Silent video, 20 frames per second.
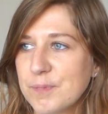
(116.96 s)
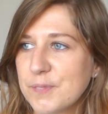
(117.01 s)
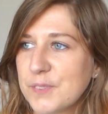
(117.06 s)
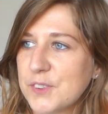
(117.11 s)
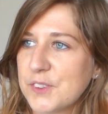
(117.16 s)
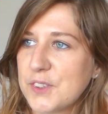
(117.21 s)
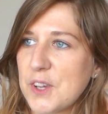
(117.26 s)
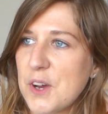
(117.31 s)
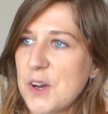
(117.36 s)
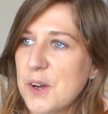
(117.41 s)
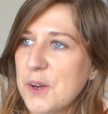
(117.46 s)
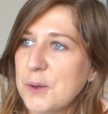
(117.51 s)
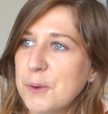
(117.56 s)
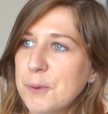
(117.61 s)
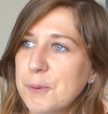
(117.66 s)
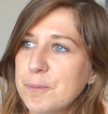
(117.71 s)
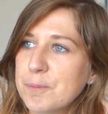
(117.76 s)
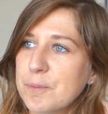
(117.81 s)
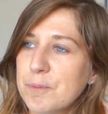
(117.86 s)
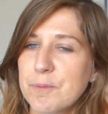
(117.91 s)

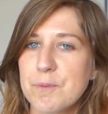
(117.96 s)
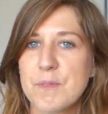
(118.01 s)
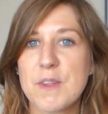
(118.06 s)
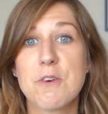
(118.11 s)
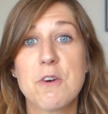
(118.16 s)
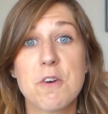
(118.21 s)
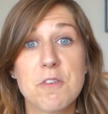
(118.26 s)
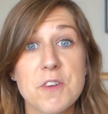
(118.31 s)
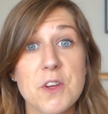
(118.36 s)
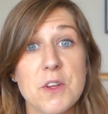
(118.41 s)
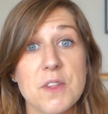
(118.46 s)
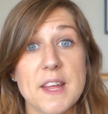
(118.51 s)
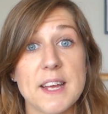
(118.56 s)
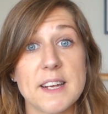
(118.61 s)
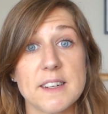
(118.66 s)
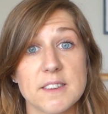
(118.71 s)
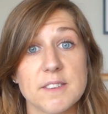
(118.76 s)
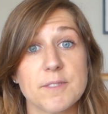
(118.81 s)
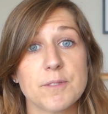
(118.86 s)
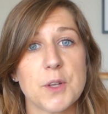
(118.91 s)
So there are a few
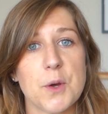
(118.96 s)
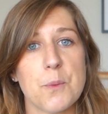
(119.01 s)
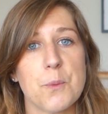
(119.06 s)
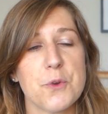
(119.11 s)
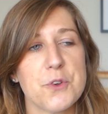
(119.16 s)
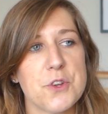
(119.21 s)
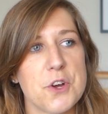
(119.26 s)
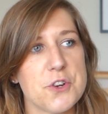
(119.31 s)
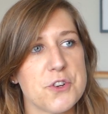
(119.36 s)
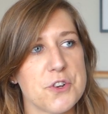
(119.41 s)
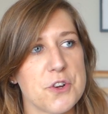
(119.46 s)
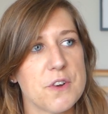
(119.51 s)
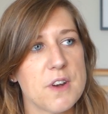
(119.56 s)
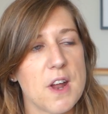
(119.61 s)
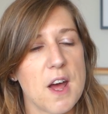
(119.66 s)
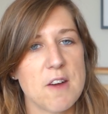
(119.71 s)
things that we'll touch on.